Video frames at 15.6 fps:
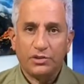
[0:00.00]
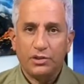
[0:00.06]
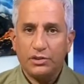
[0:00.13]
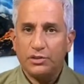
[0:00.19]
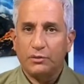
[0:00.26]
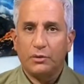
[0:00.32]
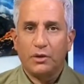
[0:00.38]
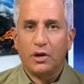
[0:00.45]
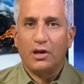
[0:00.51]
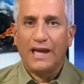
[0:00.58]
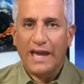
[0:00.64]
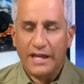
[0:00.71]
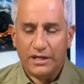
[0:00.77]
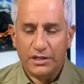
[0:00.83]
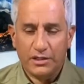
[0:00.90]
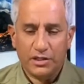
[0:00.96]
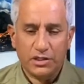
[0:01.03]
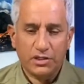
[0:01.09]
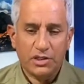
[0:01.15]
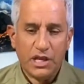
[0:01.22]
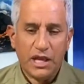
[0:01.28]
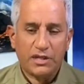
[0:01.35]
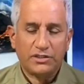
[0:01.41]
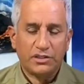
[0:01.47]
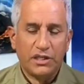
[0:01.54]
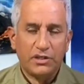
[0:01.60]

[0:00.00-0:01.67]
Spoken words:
let's use what we call antigen tests,